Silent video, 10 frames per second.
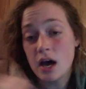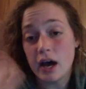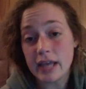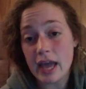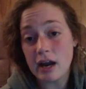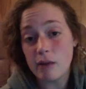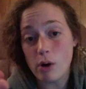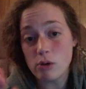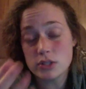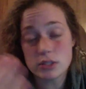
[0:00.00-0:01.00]
Again, I'll
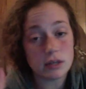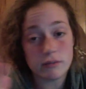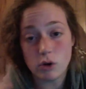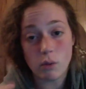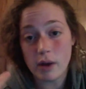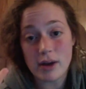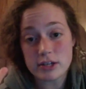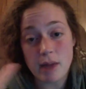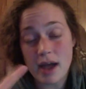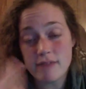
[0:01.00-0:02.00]
post, if you don't want to
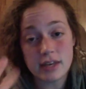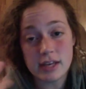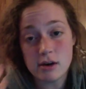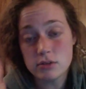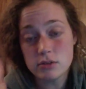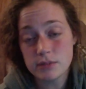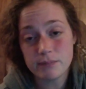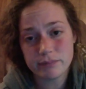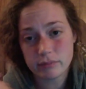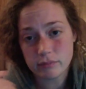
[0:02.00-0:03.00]
watch my videos,
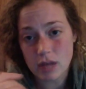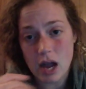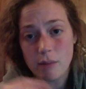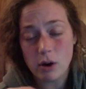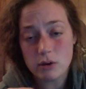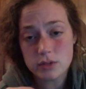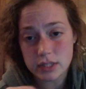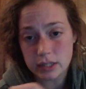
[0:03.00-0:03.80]
I'll post,